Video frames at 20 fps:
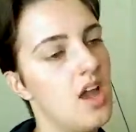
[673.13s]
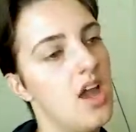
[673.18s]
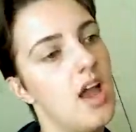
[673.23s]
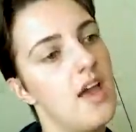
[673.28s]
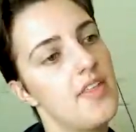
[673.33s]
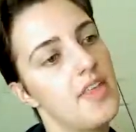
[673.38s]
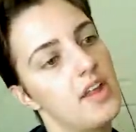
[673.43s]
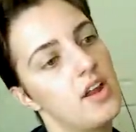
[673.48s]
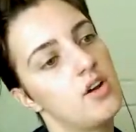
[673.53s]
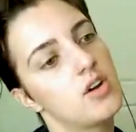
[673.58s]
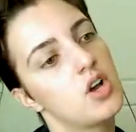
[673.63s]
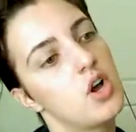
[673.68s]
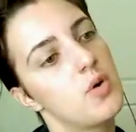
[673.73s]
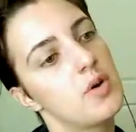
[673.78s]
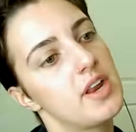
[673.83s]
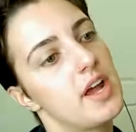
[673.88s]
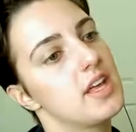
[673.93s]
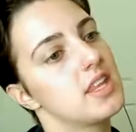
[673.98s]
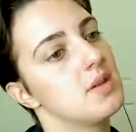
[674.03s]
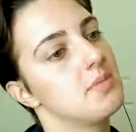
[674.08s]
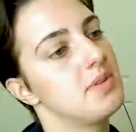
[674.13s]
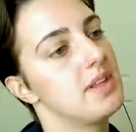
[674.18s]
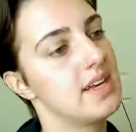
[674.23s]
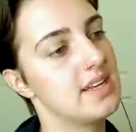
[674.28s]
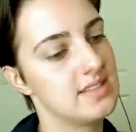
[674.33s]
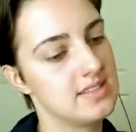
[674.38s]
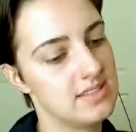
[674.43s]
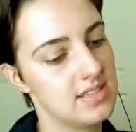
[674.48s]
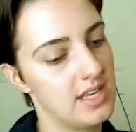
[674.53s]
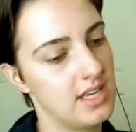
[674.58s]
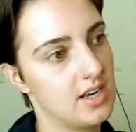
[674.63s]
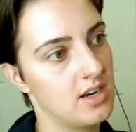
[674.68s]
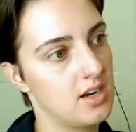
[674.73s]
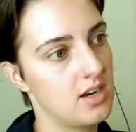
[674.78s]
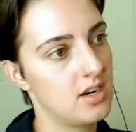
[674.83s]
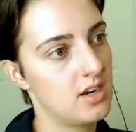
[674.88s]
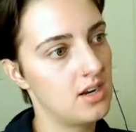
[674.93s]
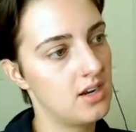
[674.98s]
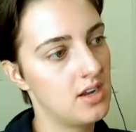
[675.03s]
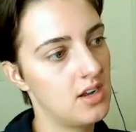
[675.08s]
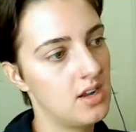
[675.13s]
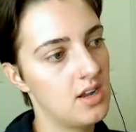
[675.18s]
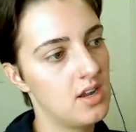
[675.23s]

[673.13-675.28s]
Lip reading: And then I'll go and add the plants later.